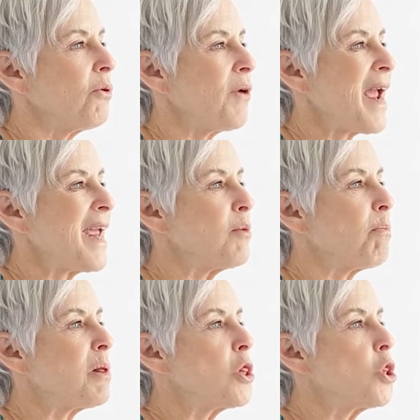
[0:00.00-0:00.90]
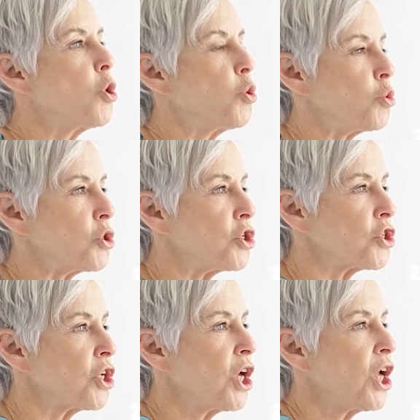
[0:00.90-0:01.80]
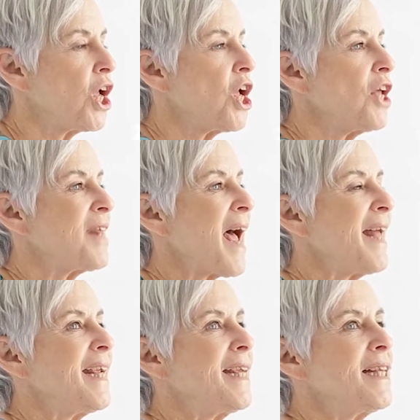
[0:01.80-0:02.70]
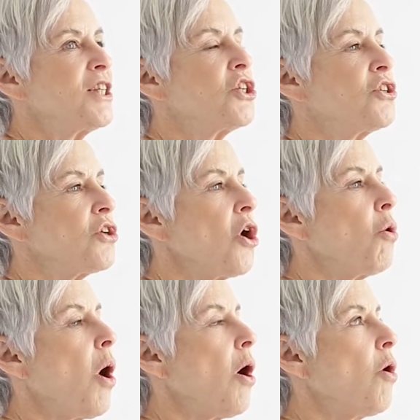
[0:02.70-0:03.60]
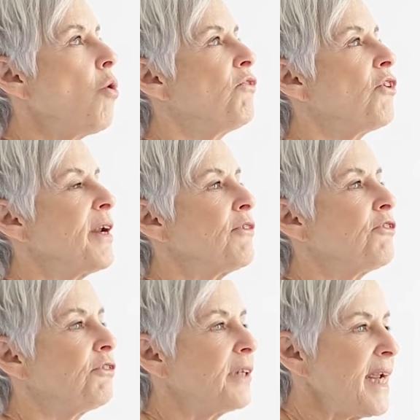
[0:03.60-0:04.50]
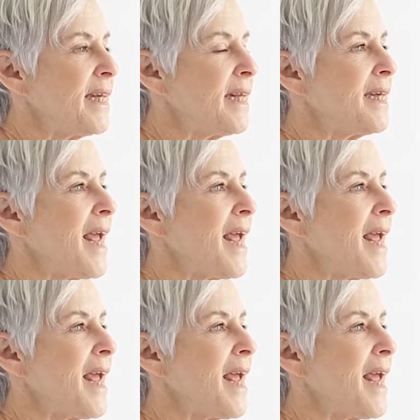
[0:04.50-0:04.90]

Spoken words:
parade balloons that is so overinflated